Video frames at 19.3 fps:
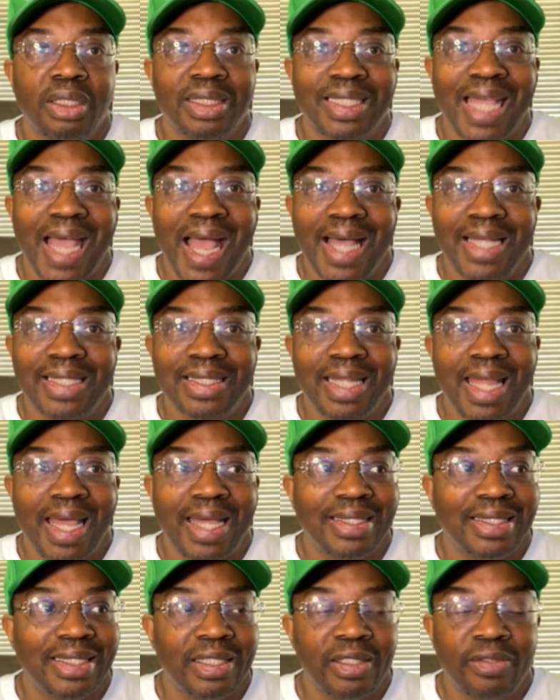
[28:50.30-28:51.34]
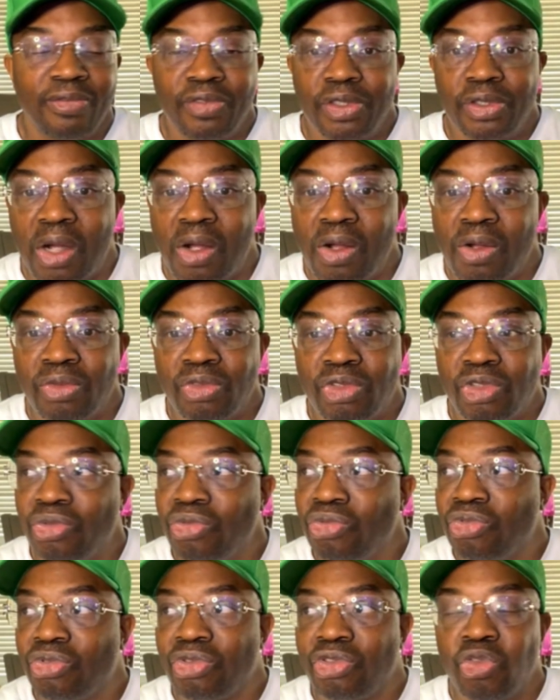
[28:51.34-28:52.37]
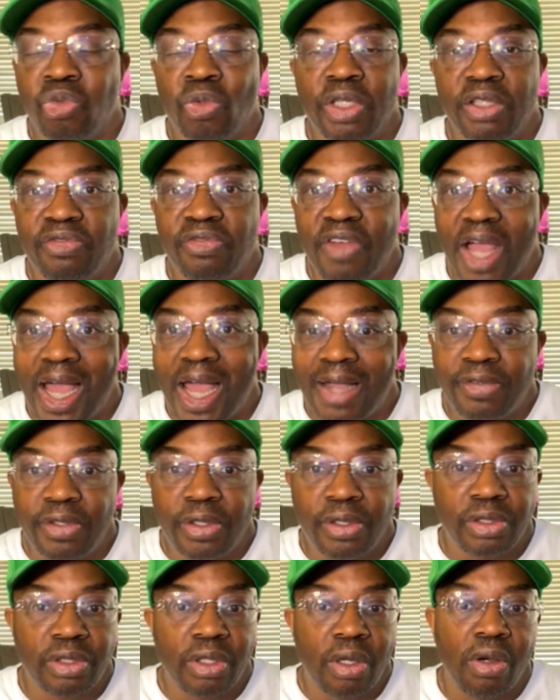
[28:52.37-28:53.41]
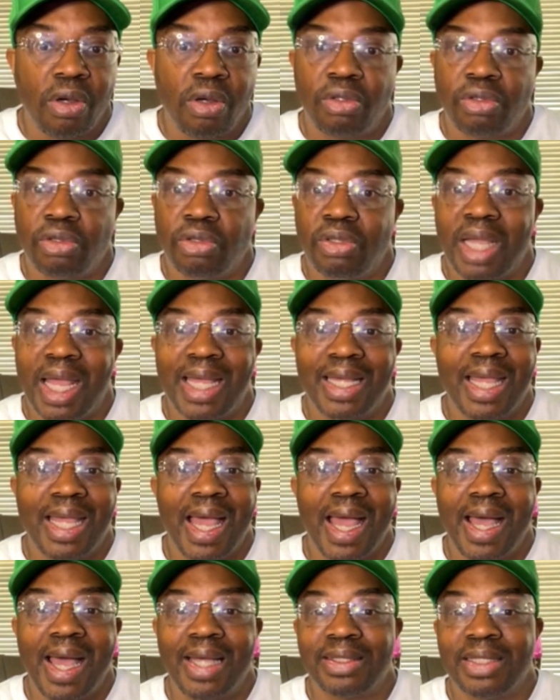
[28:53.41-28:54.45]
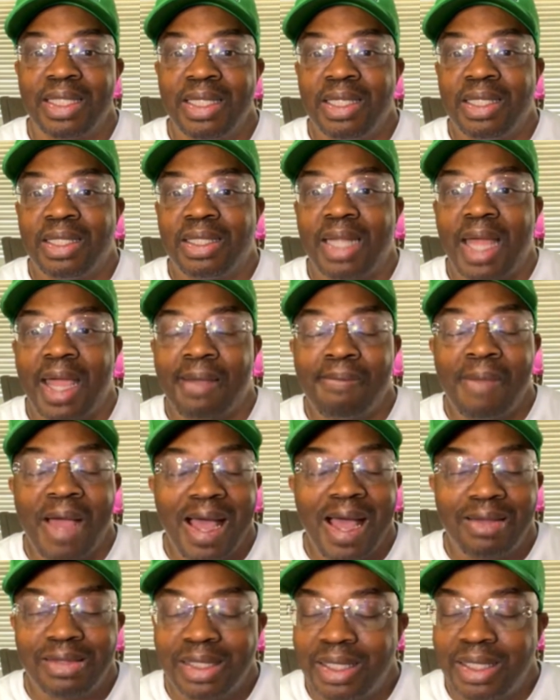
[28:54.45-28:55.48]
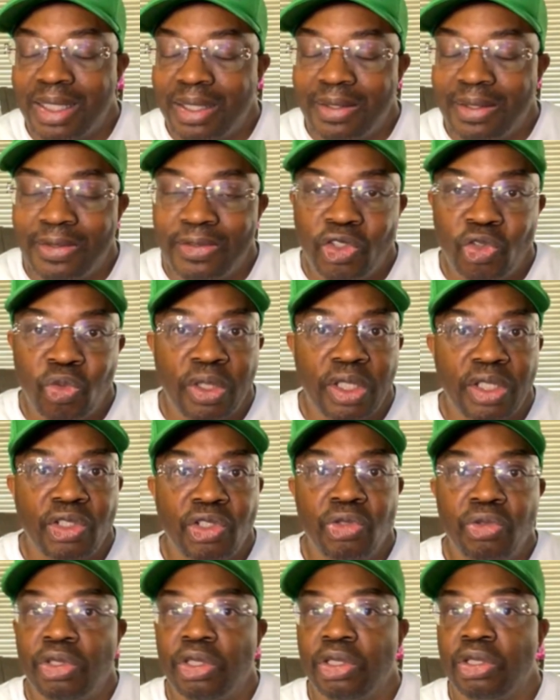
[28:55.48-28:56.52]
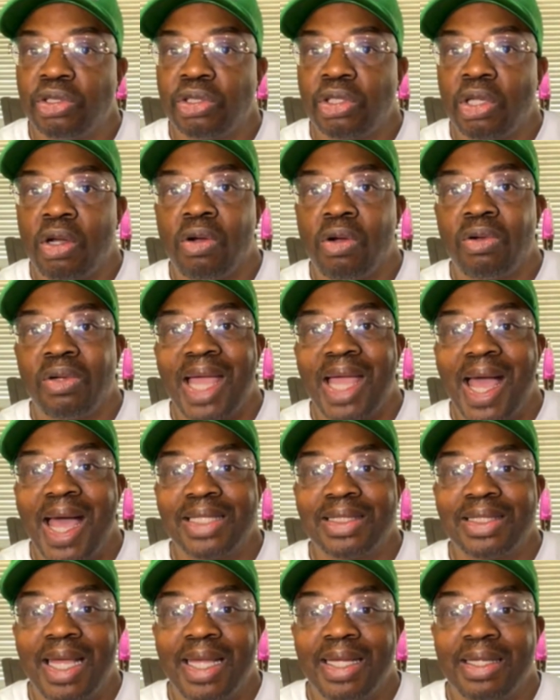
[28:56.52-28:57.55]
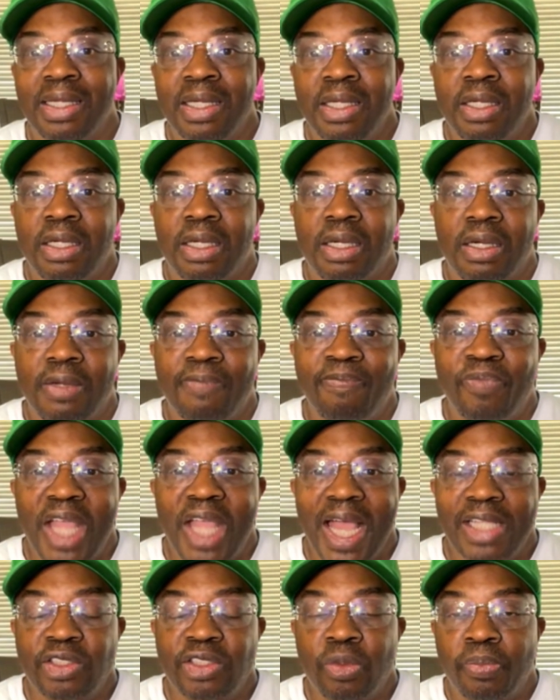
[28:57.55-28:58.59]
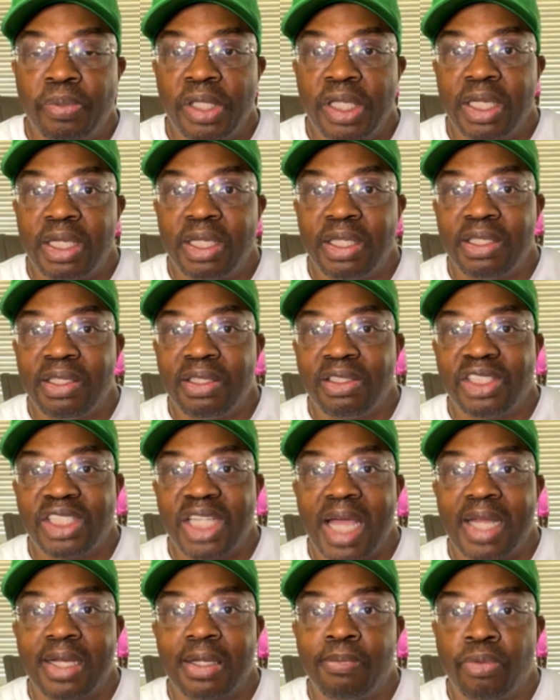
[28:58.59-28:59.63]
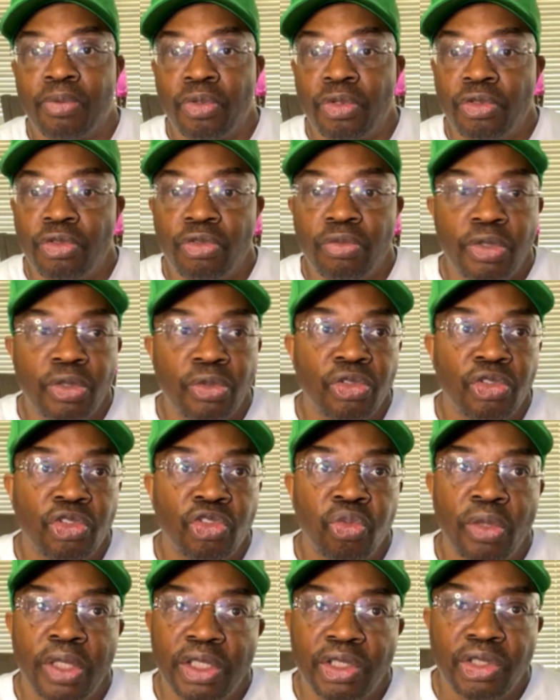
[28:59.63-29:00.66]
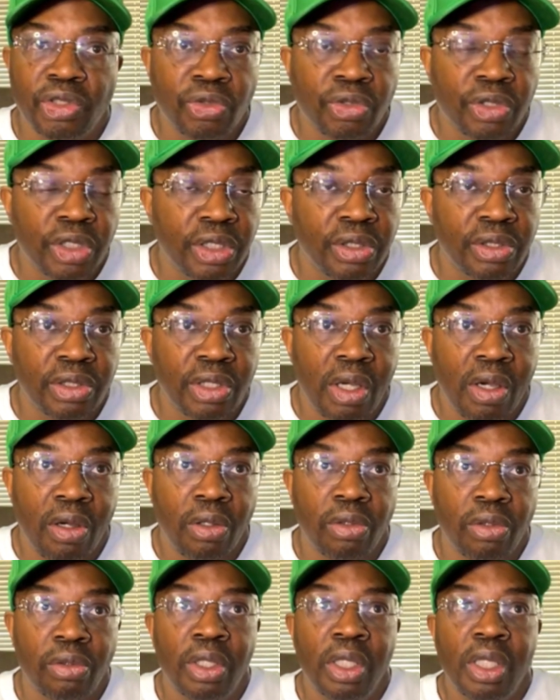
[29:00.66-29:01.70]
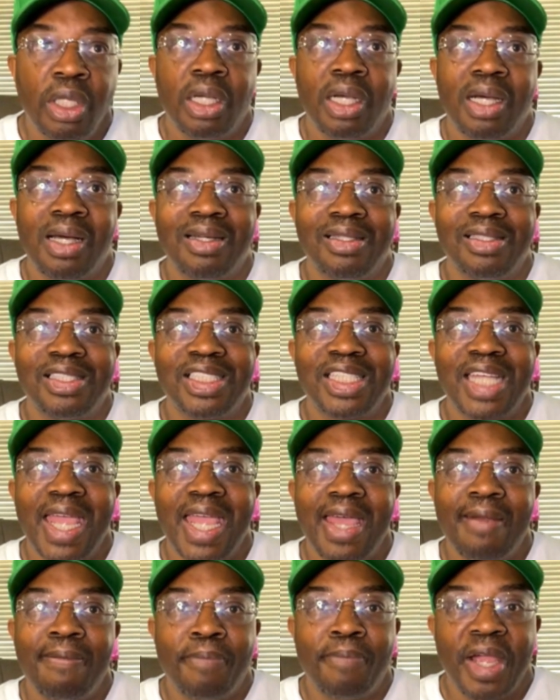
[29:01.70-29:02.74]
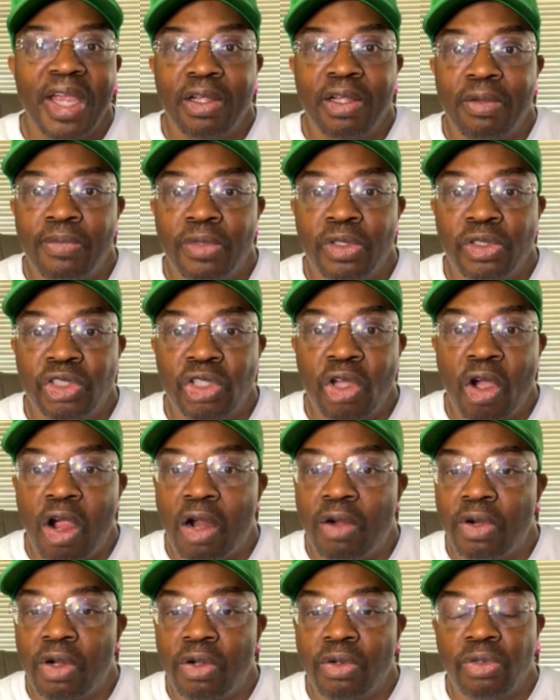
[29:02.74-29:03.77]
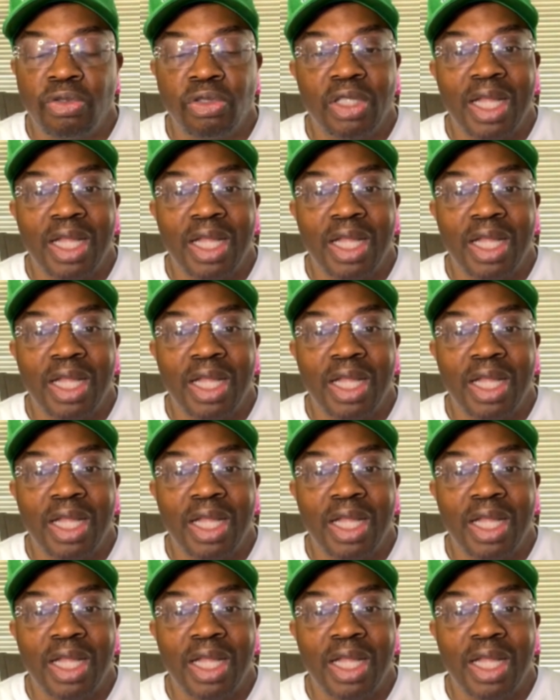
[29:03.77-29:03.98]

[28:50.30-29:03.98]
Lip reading: guys like Denver Jones, who's 25 years old. You got guys like Miles Kelly, who's 22 years old. Guys like National Player of the Year Johnny Broome, who's 22 years old. Chad Baker Mazzaro, who's